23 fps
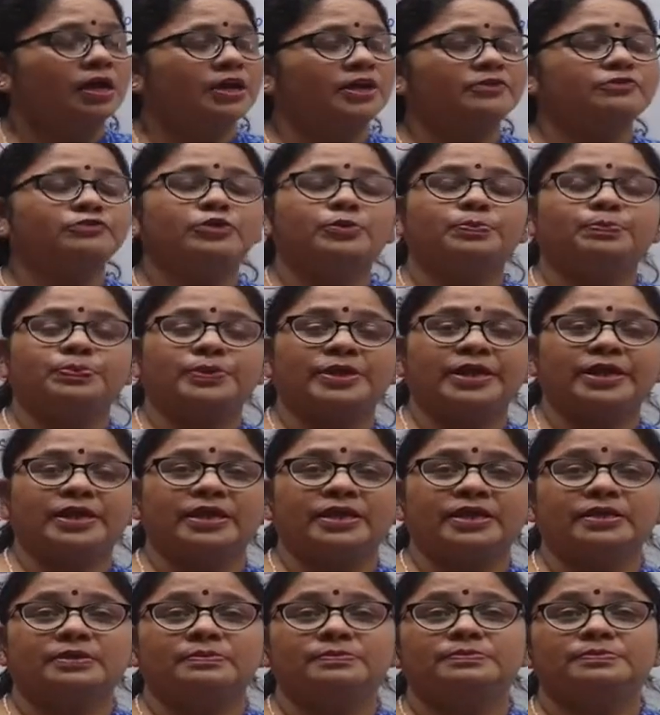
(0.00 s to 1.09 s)
if you
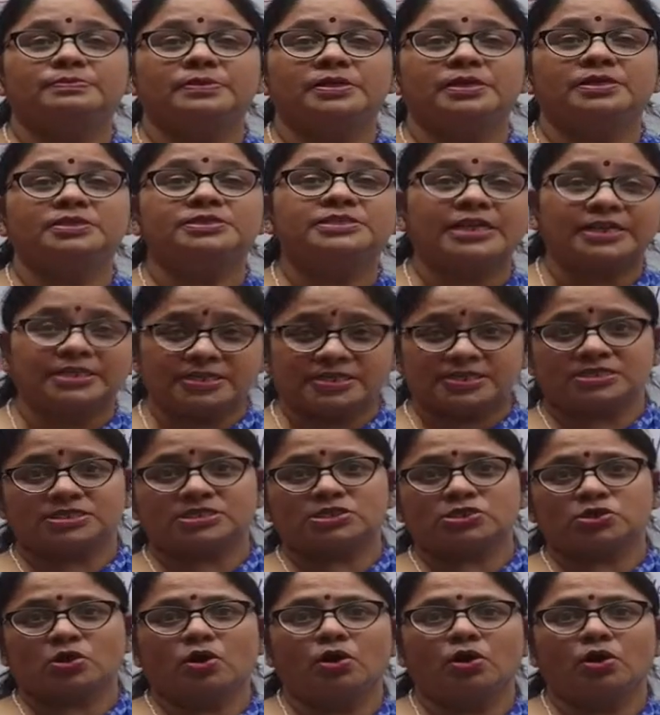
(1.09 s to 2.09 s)
play tennis